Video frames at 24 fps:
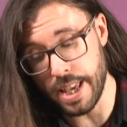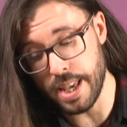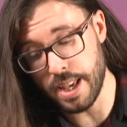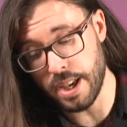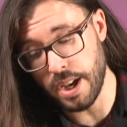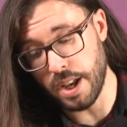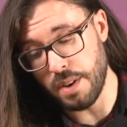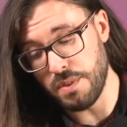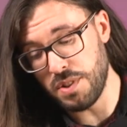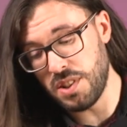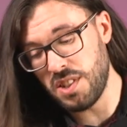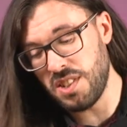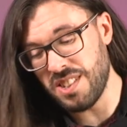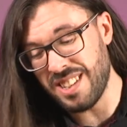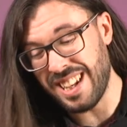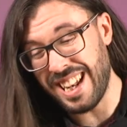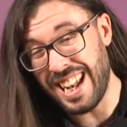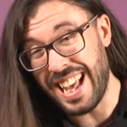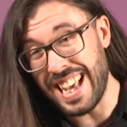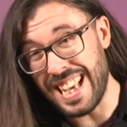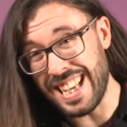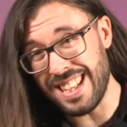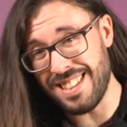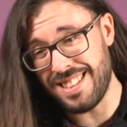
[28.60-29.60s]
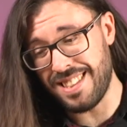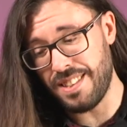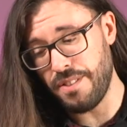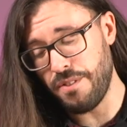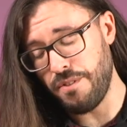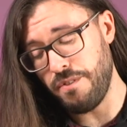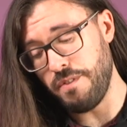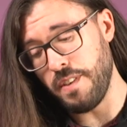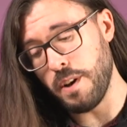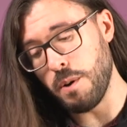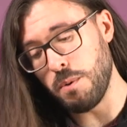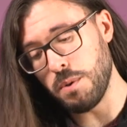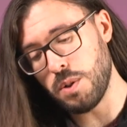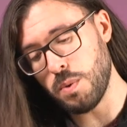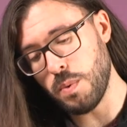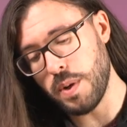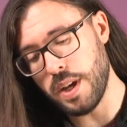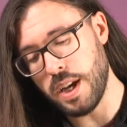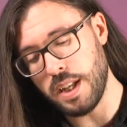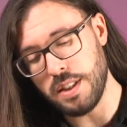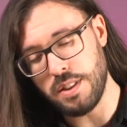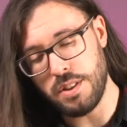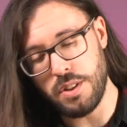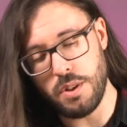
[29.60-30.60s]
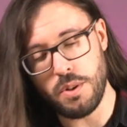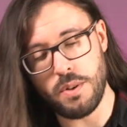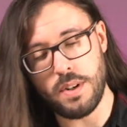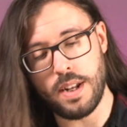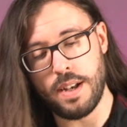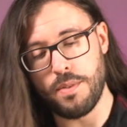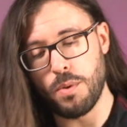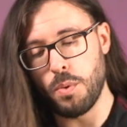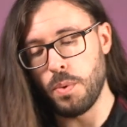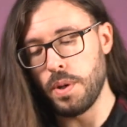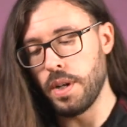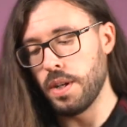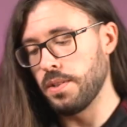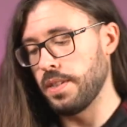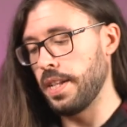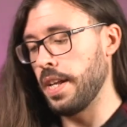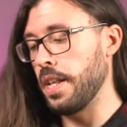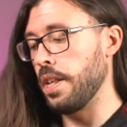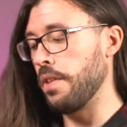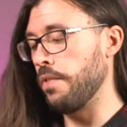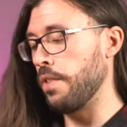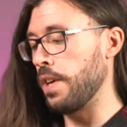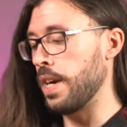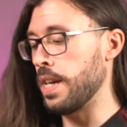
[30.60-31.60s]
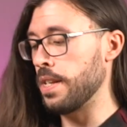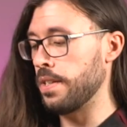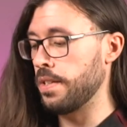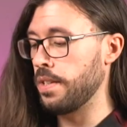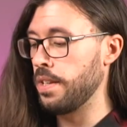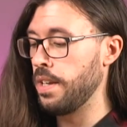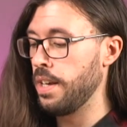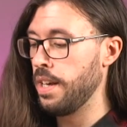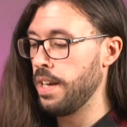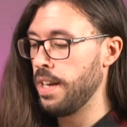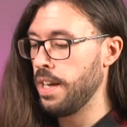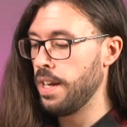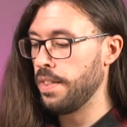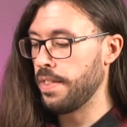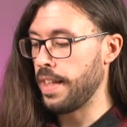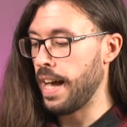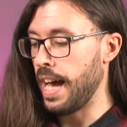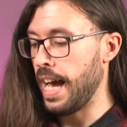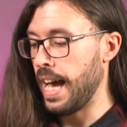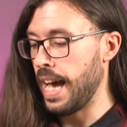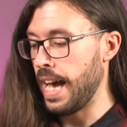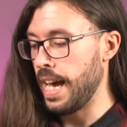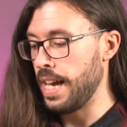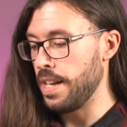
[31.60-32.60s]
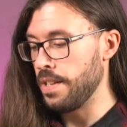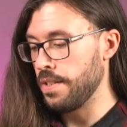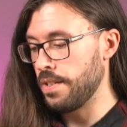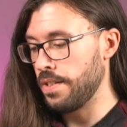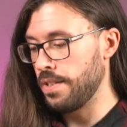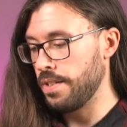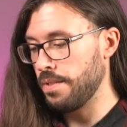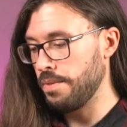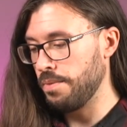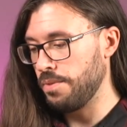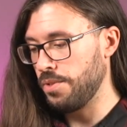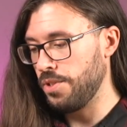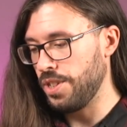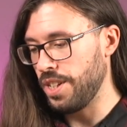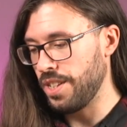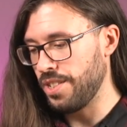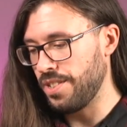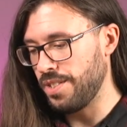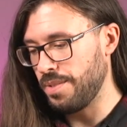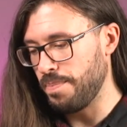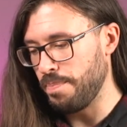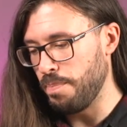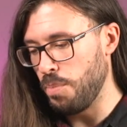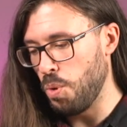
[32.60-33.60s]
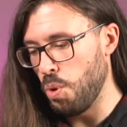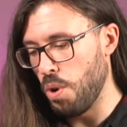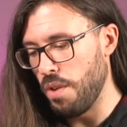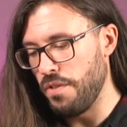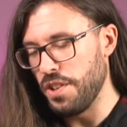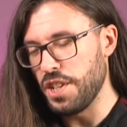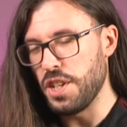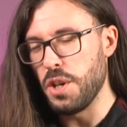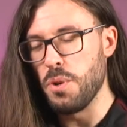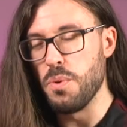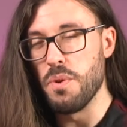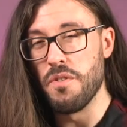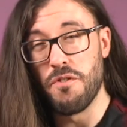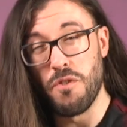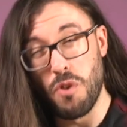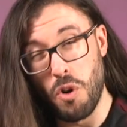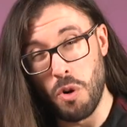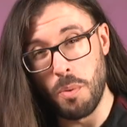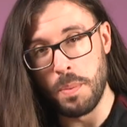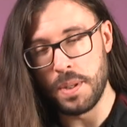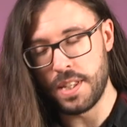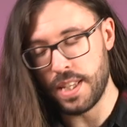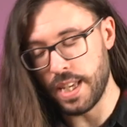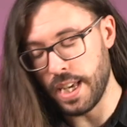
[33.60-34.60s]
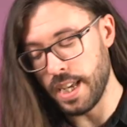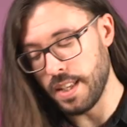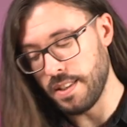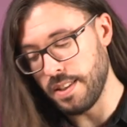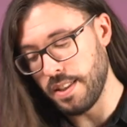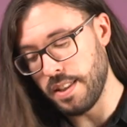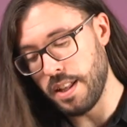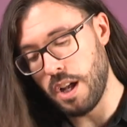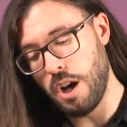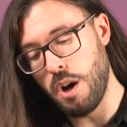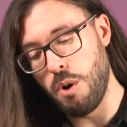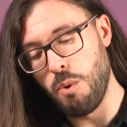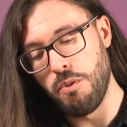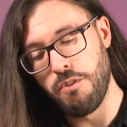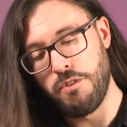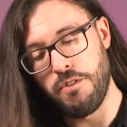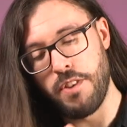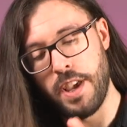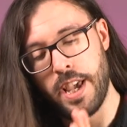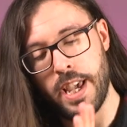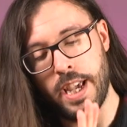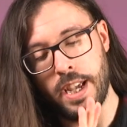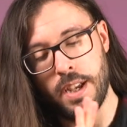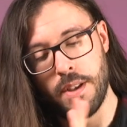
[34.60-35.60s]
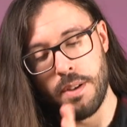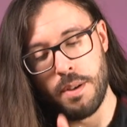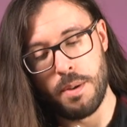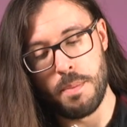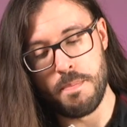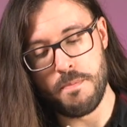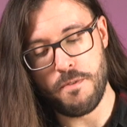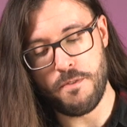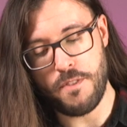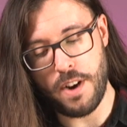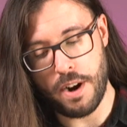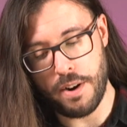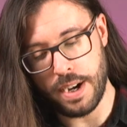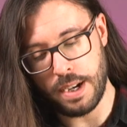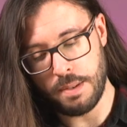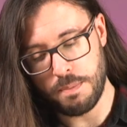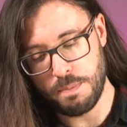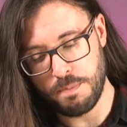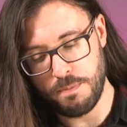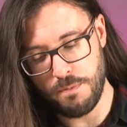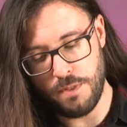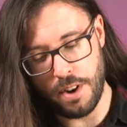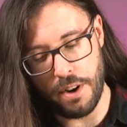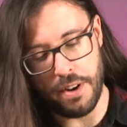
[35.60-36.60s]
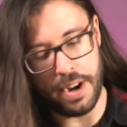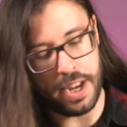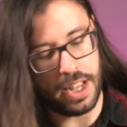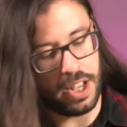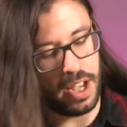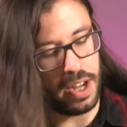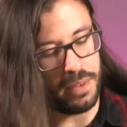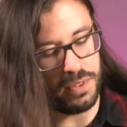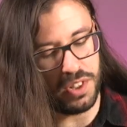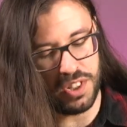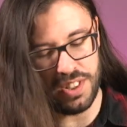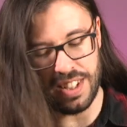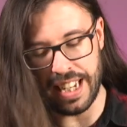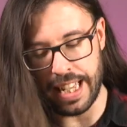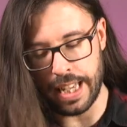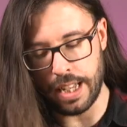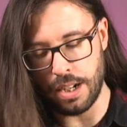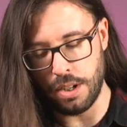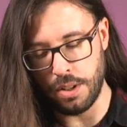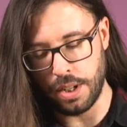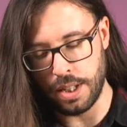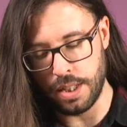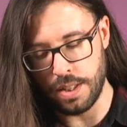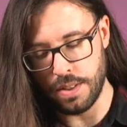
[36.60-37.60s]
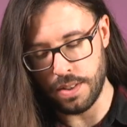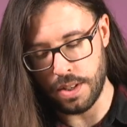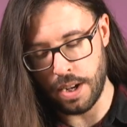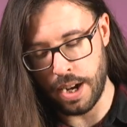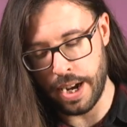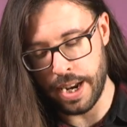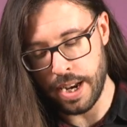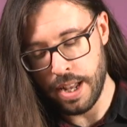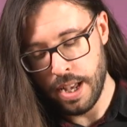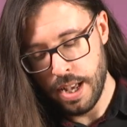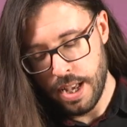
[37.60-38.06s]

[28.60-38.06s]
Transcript: kind of slate feel to it. I do love a Windows 10 device that has just more of a uniformity to the whole thing. Very, very kind of sleek looking design.